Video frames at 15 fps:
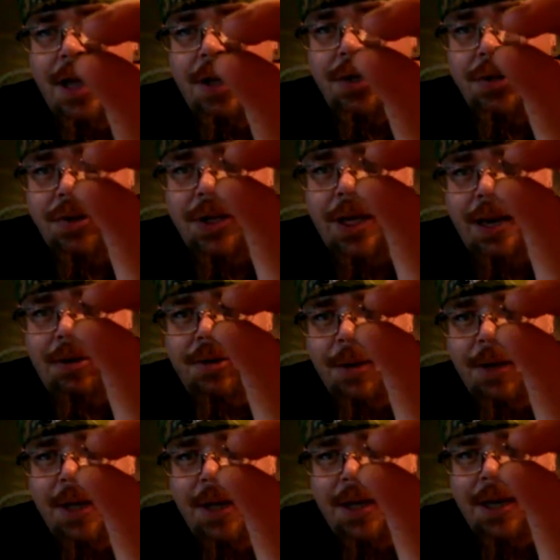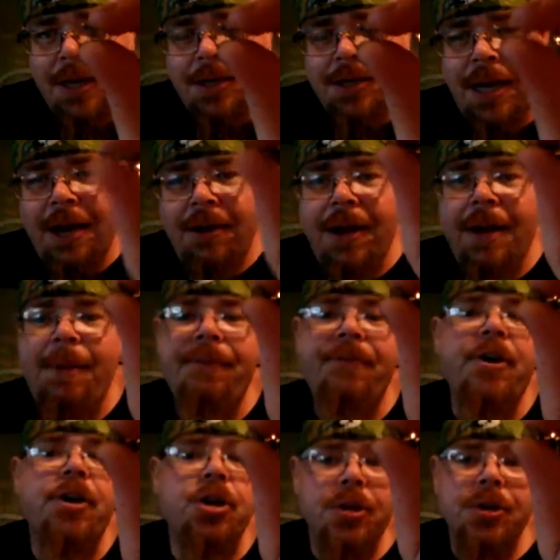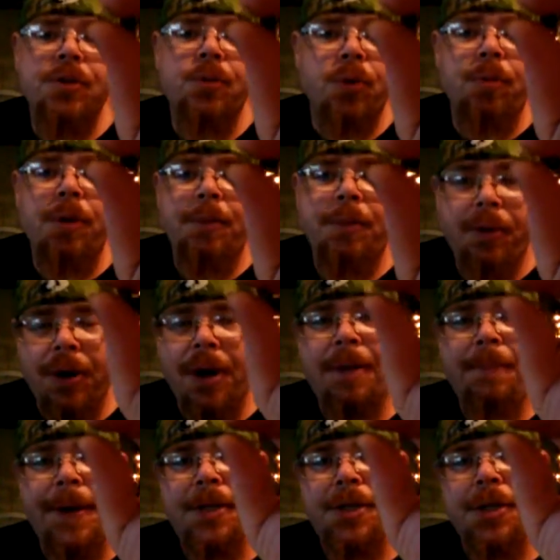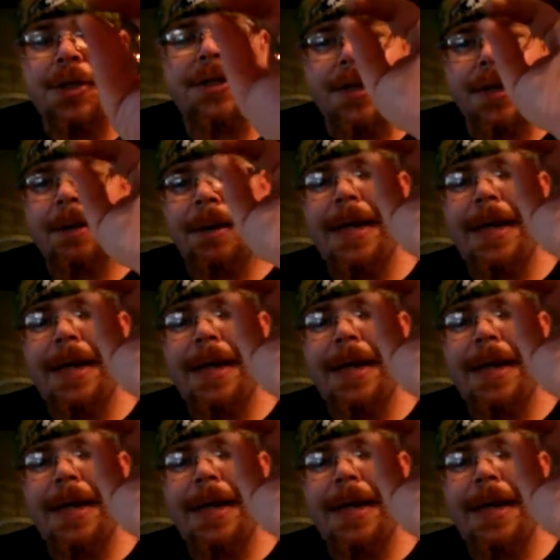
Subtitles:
Do you see how small that thing is? I don't have my verniers with me, or I'd measure this thing.